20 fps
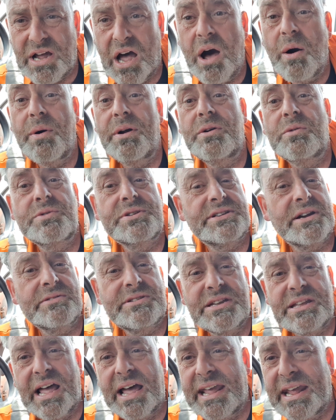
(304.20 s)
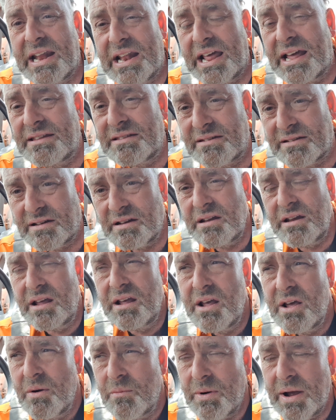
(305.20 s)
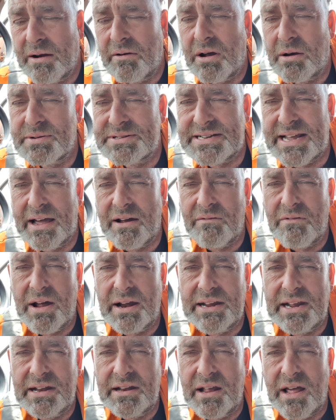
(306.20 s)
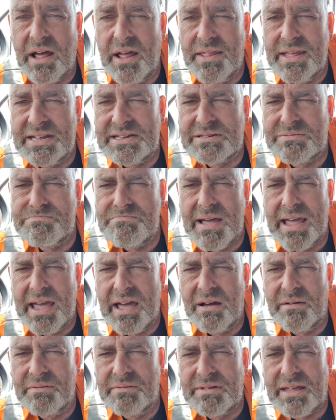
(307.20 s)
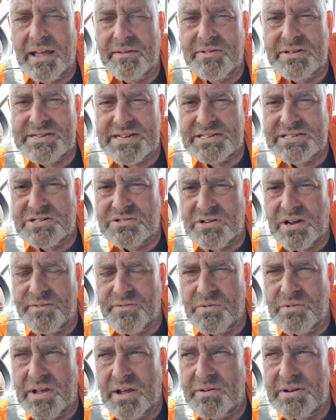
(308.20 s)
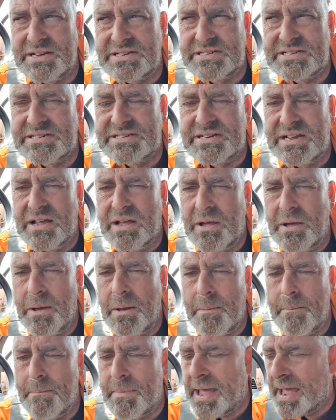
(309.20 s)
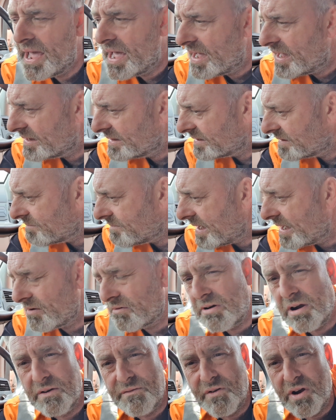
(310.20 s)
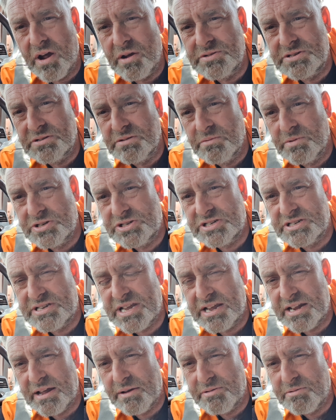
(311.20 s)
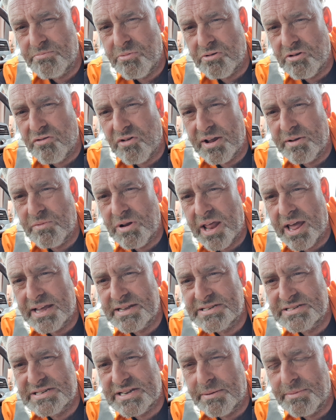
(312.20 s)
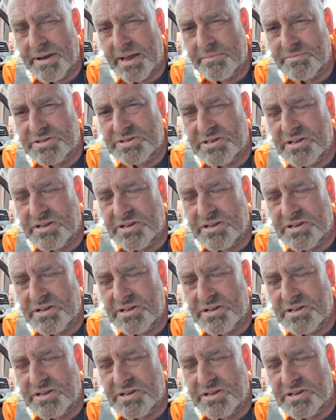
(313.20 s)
Oh, and also today in London, where I was out running, and it's Dave the taxi driver will know this, Mount Grove Road, which is, green lanes coming up